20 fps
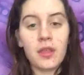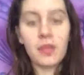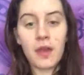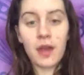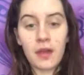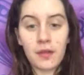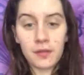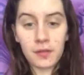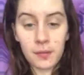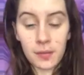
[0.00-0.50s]

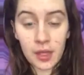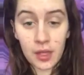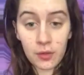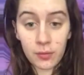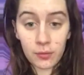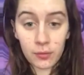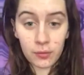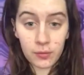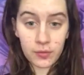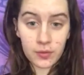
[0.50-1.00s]
there for me
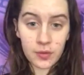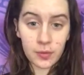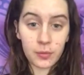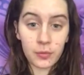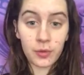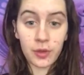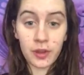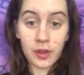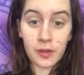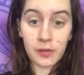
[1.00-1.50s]
in
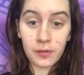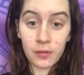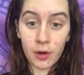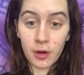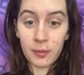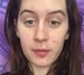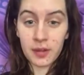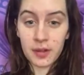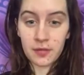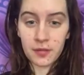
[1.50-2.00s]
some really
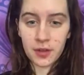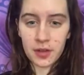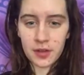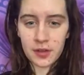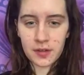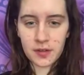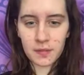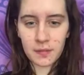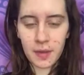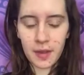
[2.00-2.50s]
formative
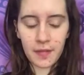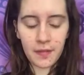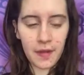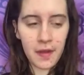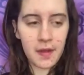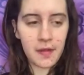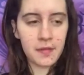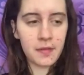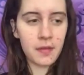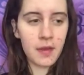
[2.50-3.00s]
years of my
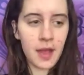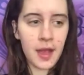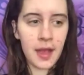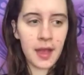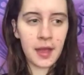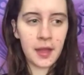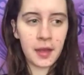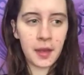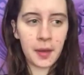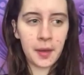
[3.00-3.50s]
life.
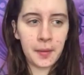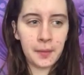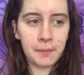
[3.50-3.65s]
And